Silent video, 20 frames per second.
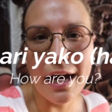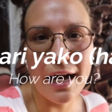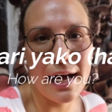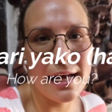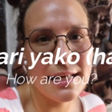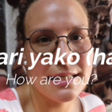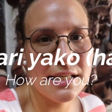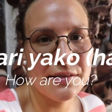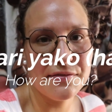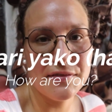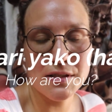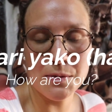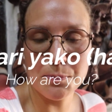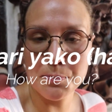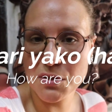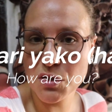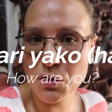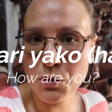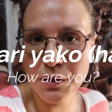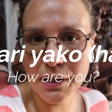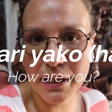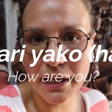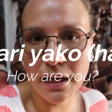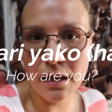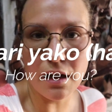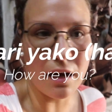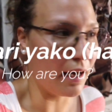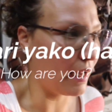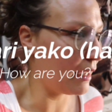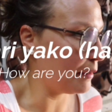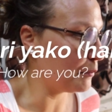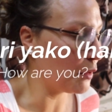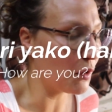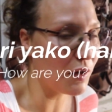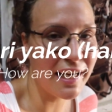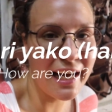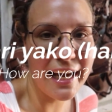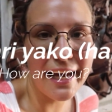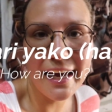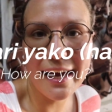answer with mzuri, I'm
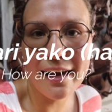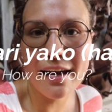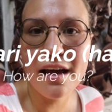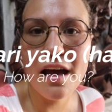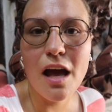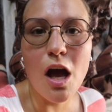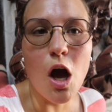okay.